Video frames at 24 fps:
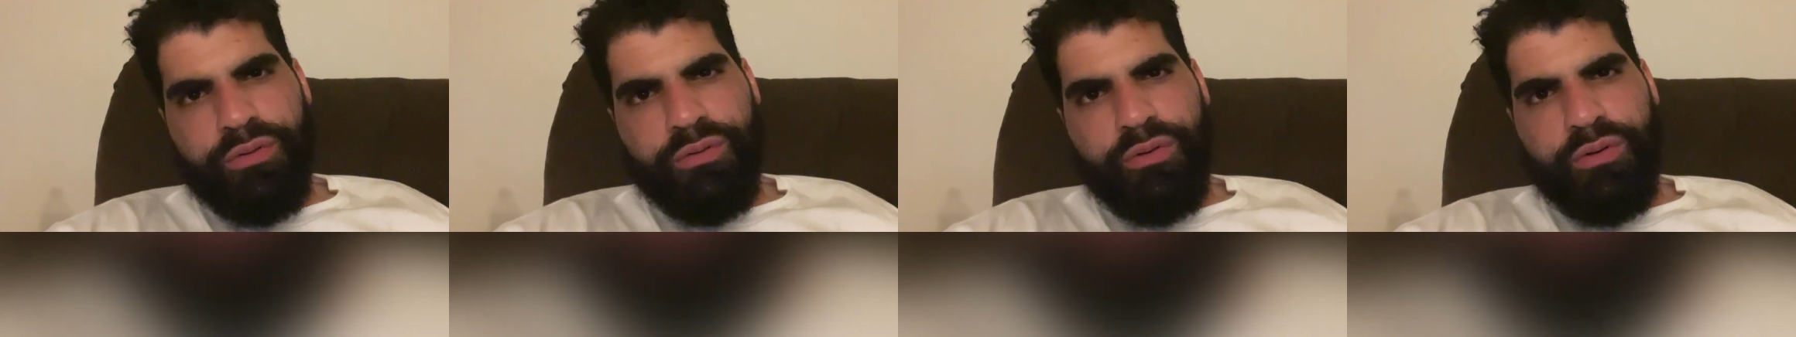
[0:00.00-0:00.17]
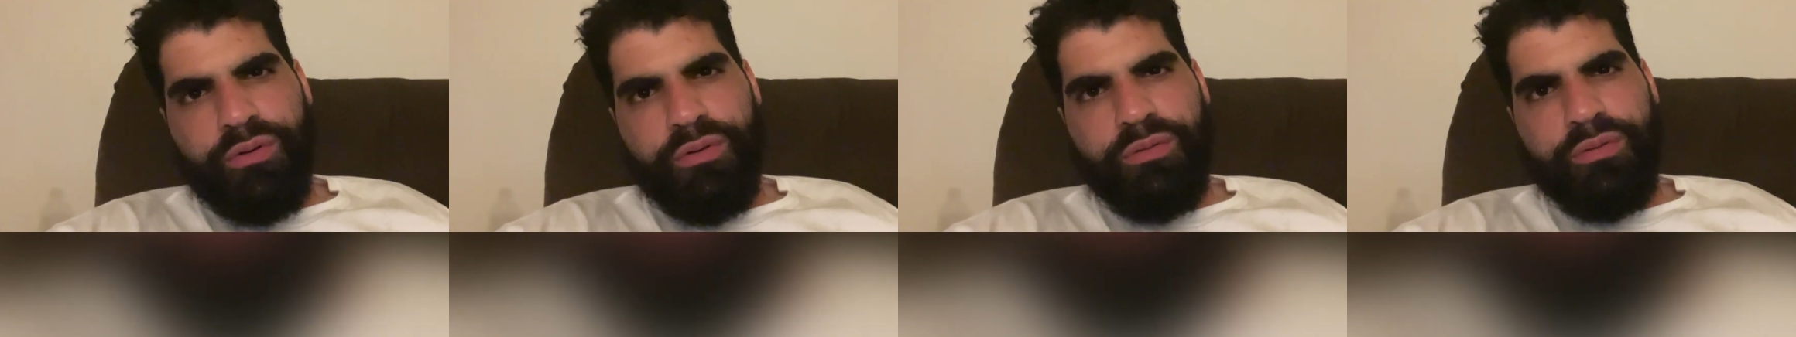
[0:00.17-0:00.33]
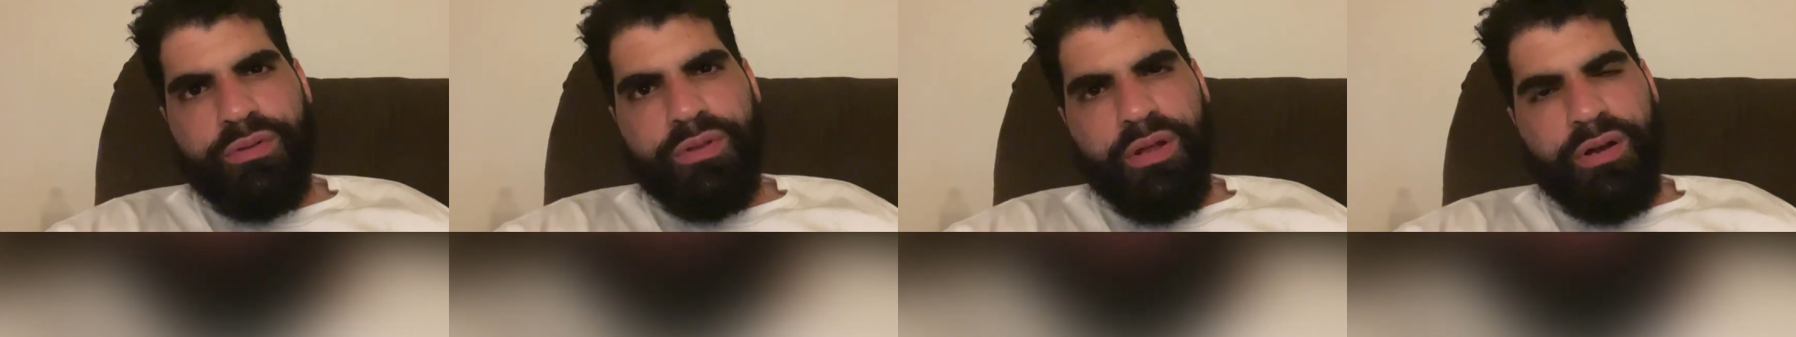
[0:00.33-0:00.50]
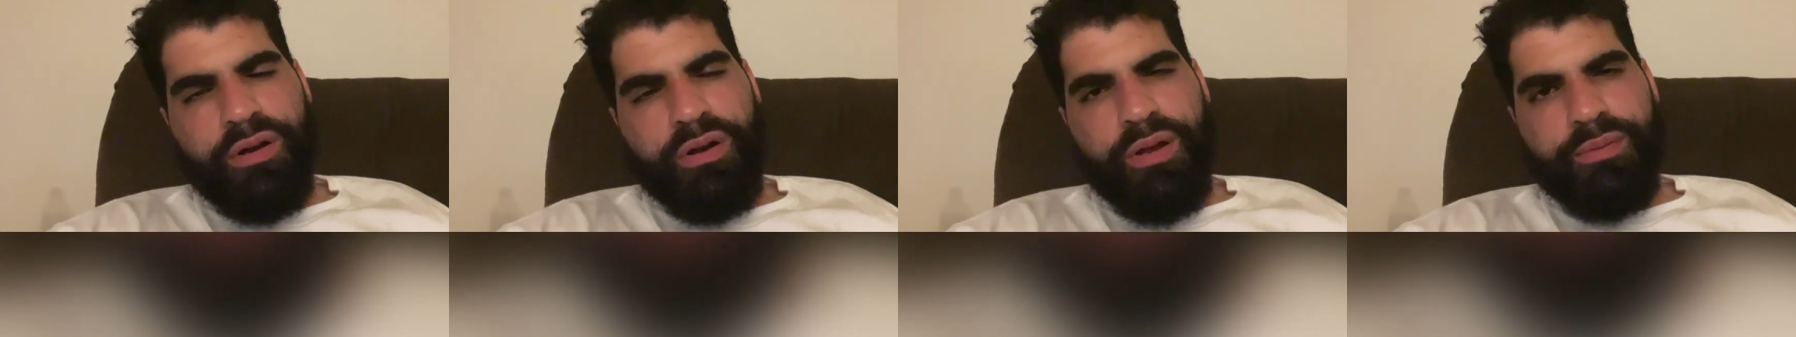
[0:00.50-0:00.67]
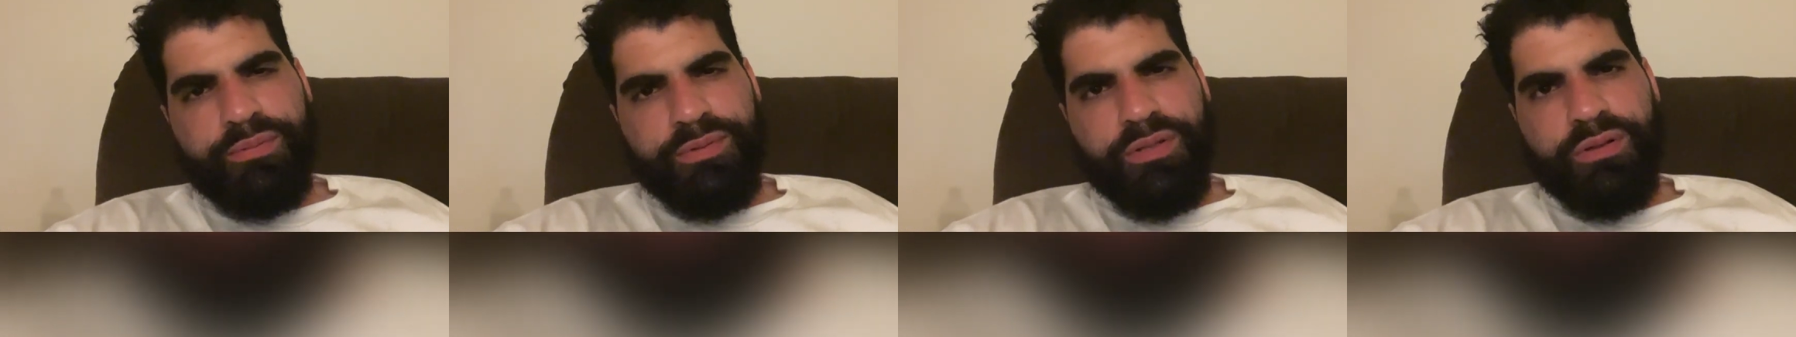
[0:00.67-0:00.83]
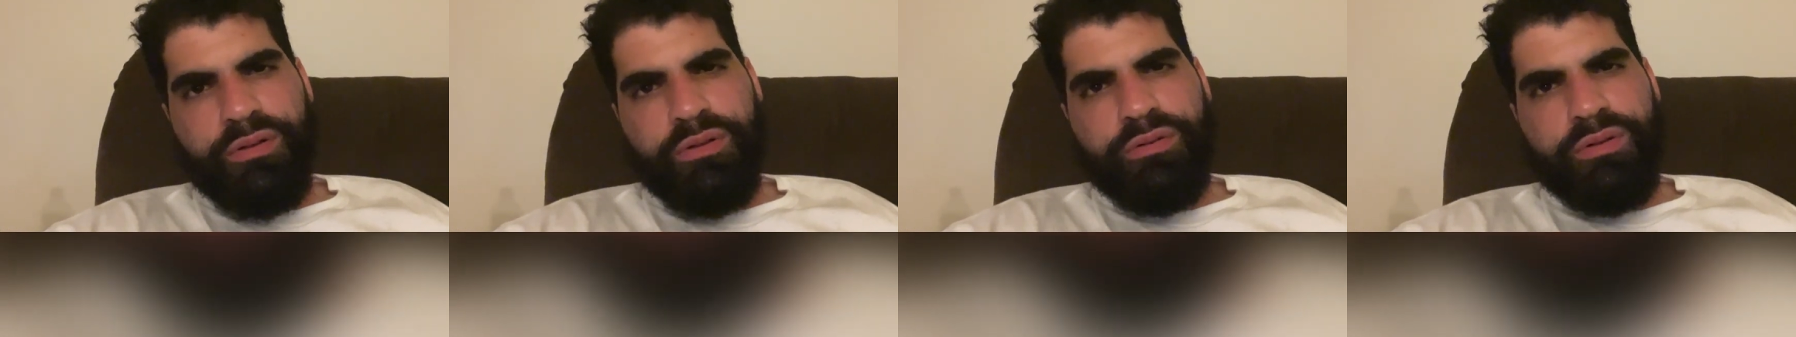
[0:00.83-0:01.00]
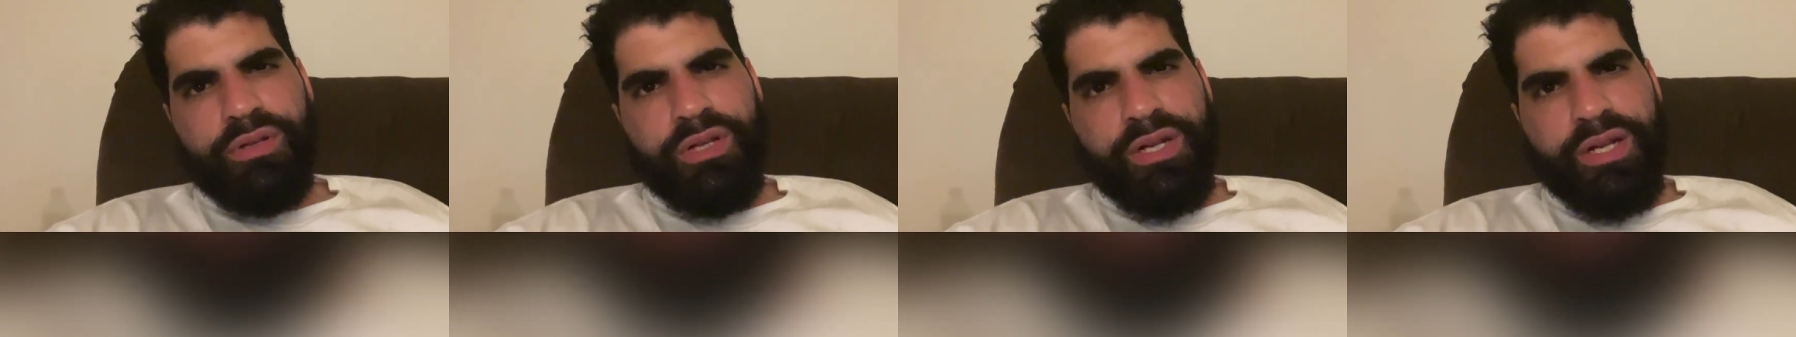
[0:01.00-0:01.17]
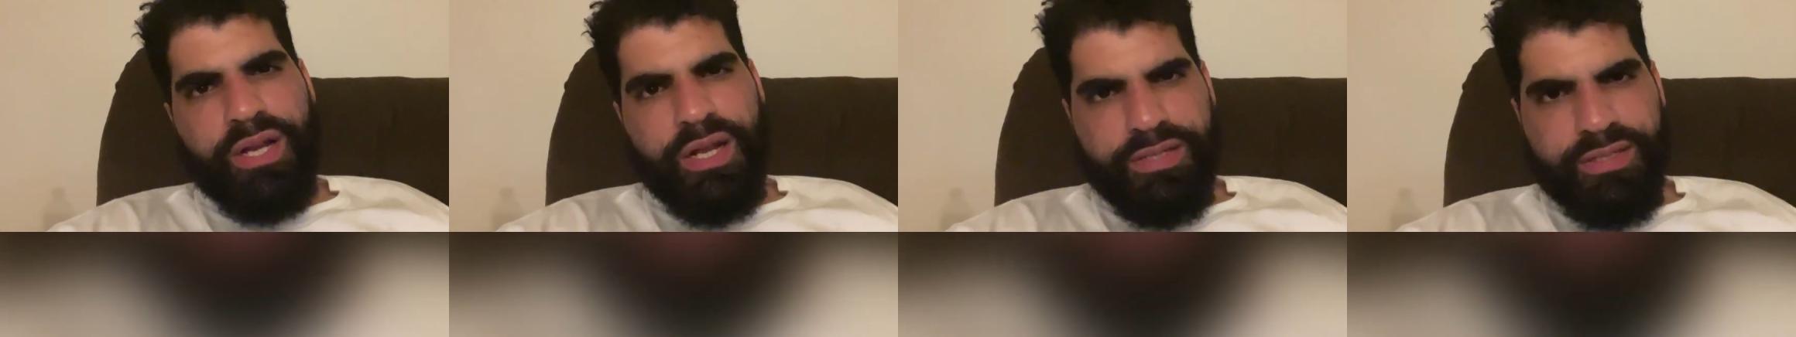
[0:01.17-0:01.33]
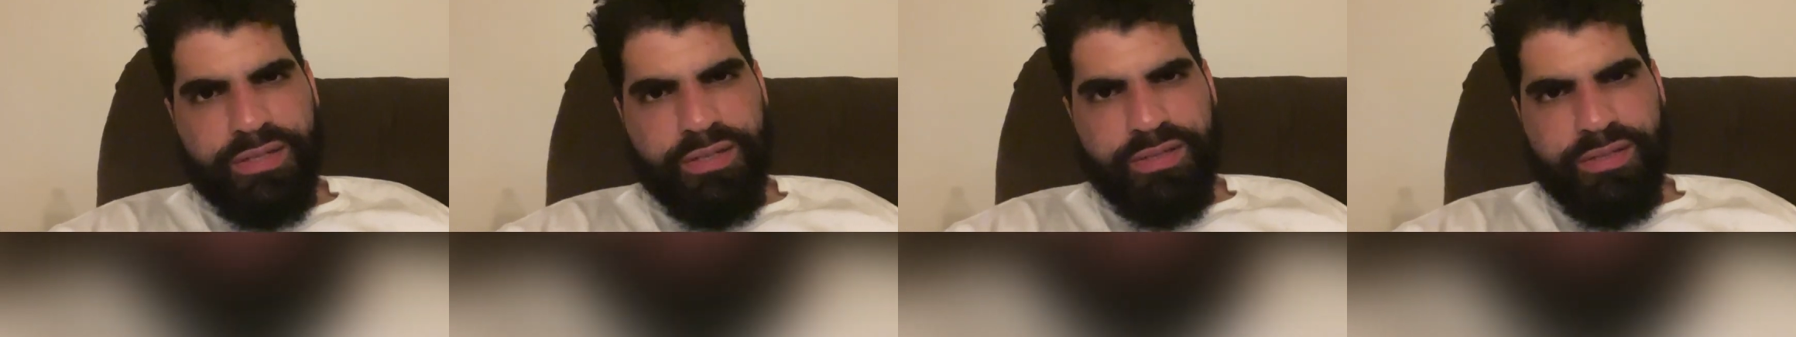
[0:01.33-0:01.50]
through that are absolutely
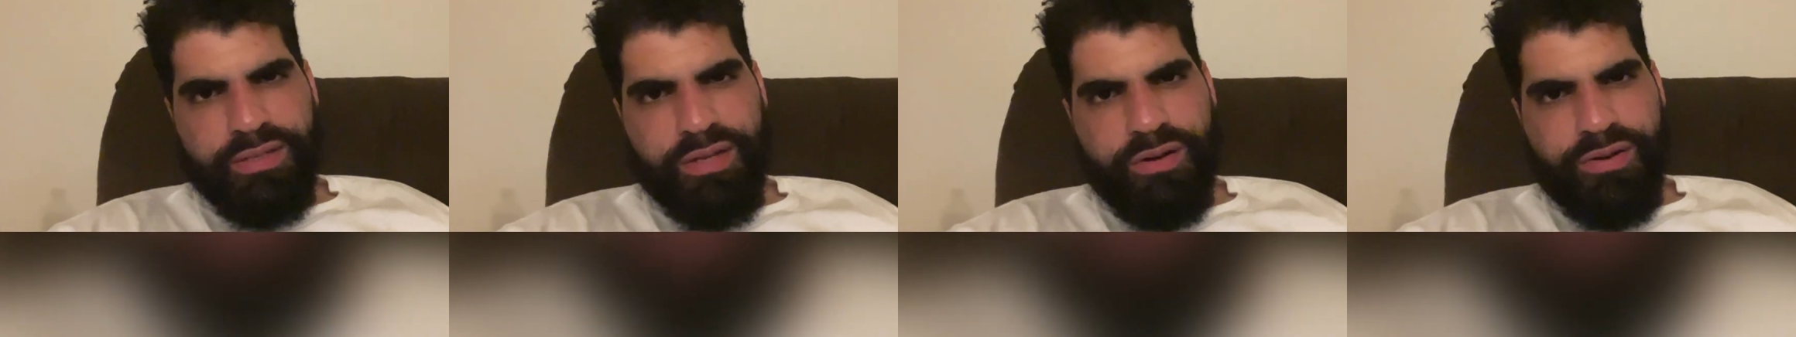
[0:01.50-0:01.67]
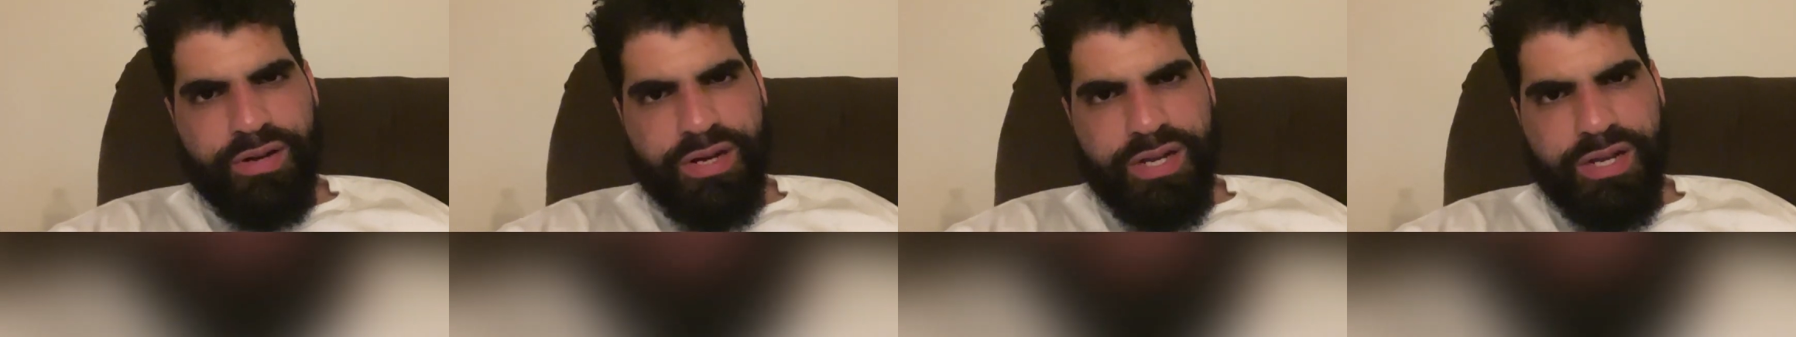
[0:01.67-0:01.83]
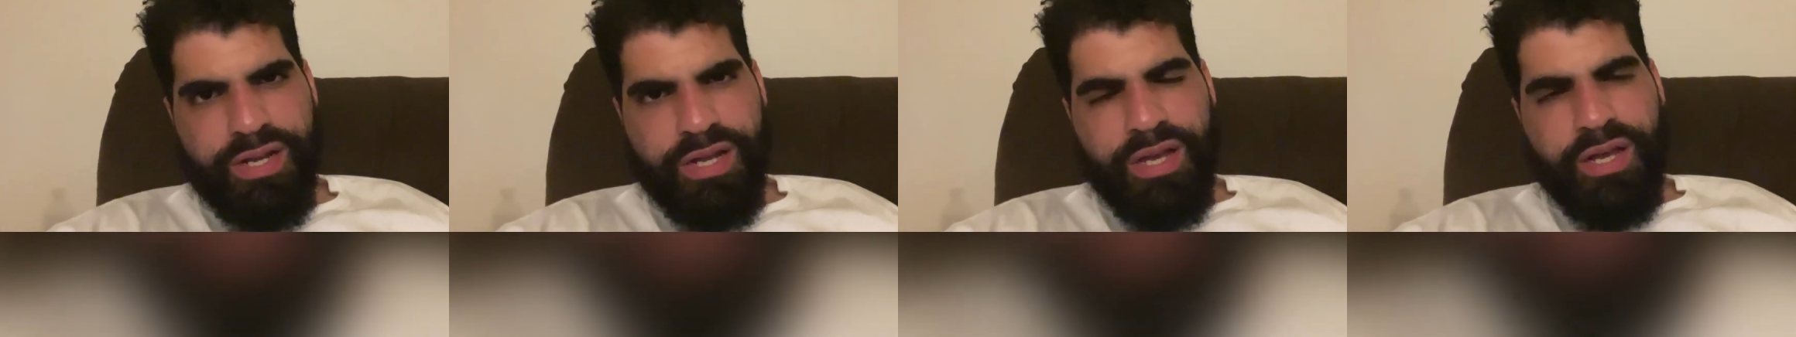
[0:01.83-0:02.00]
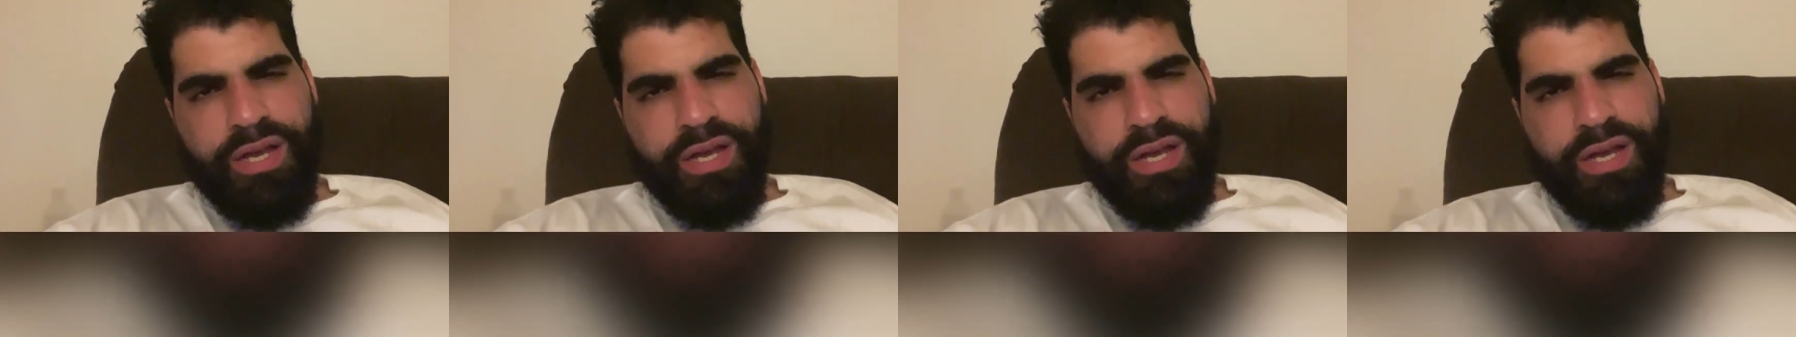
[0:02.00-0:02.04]
necessary,